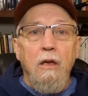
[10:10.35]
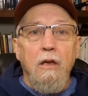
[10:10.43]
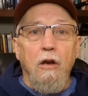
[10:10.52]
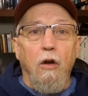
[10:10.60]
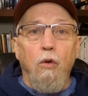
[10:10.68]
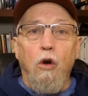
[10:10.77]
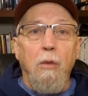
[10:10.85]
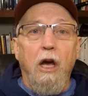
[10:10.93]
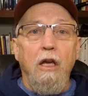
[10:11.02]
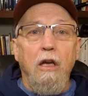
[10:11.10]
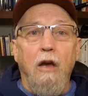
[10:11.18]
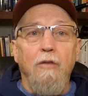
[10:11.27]
You know, won't my
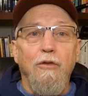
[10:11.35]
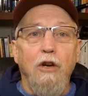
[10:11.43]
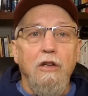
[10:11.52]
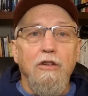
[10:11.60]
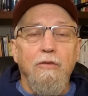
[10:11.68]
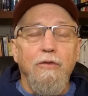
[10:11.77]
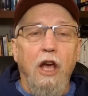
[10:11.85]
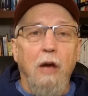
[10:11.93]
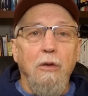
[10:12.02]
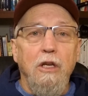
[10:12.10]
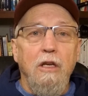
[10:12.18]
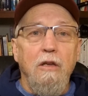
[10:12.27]
friends and
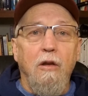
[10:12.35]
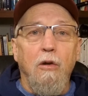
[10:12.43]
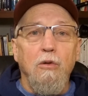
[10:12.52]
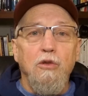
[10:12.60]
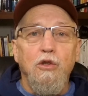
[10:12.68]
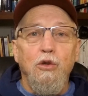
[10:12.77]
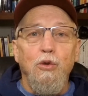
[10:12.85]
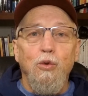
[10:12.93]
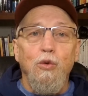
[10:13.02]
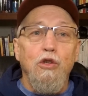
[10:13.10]
family and those who